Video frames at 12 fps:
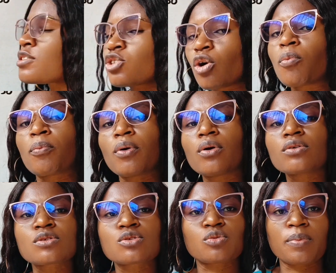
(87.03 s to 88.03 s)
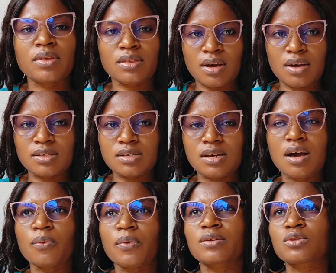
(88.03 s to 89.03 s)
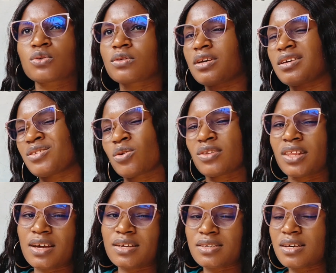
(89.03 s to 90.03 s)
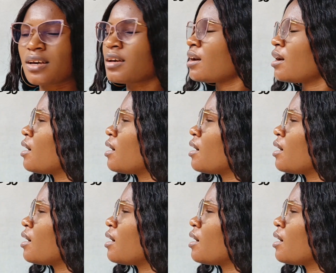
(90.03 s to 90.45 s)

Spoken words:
is supposed to be 30 and we are told it's not 30.